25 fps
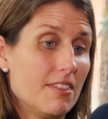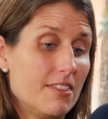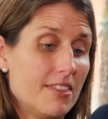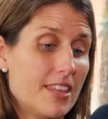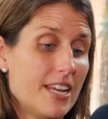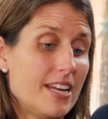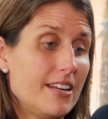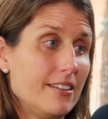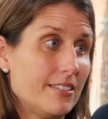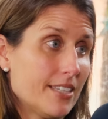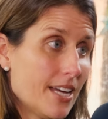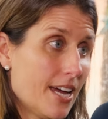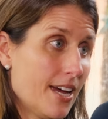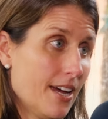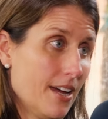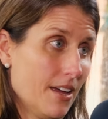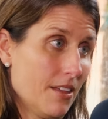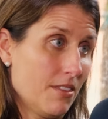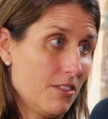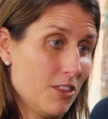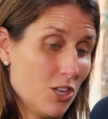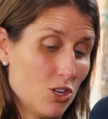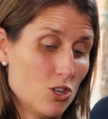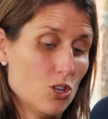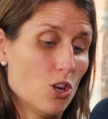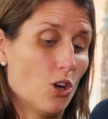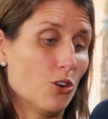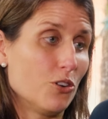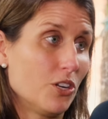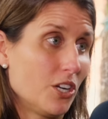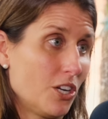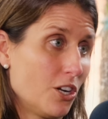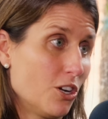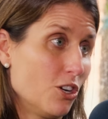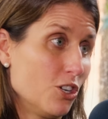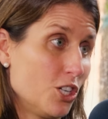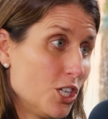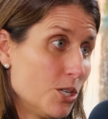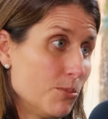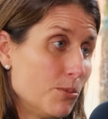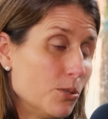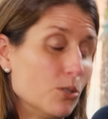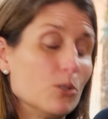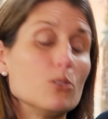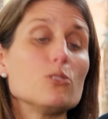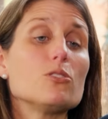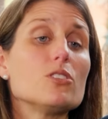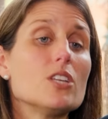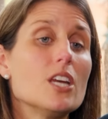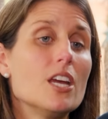these are the
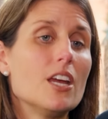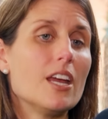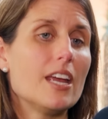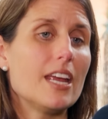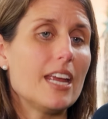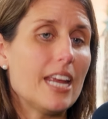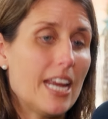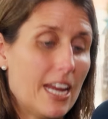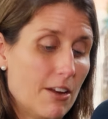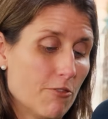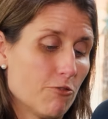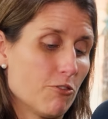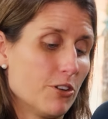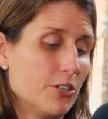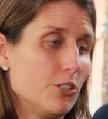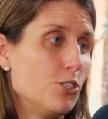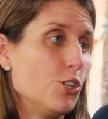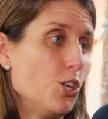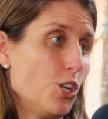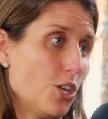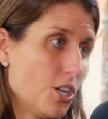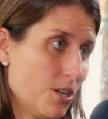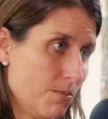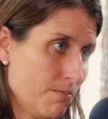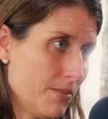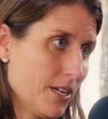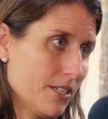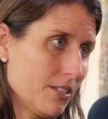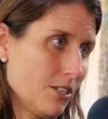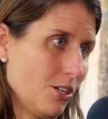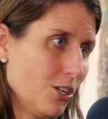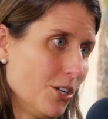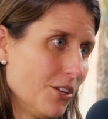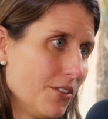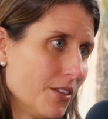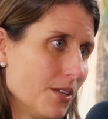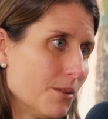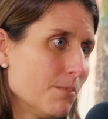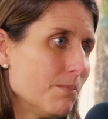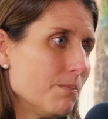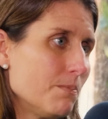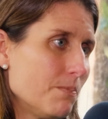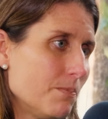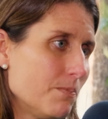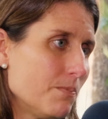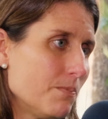non-negotiables. Every student must learn them.